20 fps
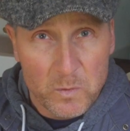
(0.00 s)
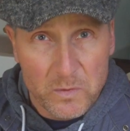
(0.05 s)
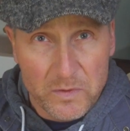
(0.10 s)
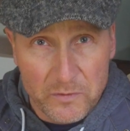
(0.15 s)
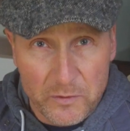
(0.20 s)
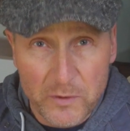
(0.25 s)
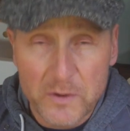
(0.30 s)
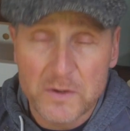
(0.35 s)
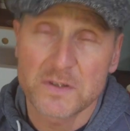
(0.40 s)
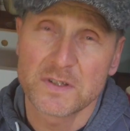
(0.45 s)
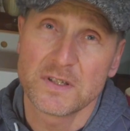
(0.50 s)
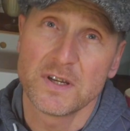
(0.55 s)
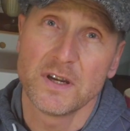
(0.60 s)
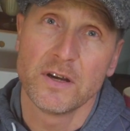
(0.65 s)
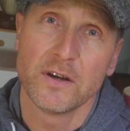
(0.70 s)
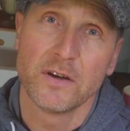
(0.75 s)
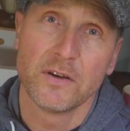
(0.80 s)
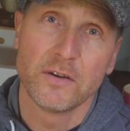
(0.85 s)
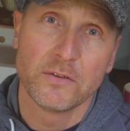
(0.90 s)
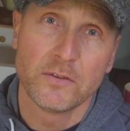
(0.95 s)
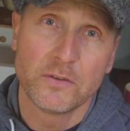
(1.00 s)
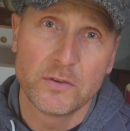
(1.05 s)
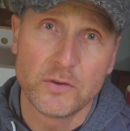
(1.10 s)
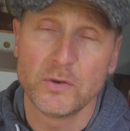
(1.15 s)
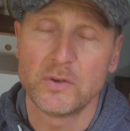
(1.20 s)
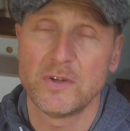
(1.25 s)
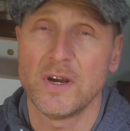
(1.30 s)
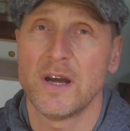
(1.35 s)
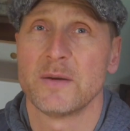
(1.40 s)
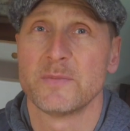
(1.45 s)
The first 2
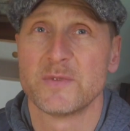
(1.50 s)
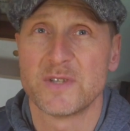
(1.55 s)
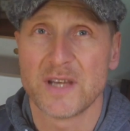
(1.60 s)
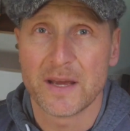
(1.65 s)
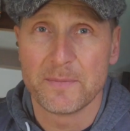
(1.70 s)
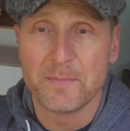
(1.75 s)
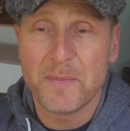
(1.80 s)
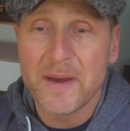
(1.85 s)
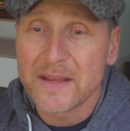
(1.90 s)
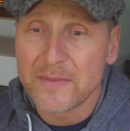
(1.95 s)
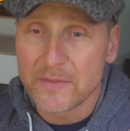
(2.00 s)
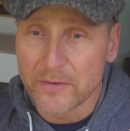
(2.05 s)
times I made the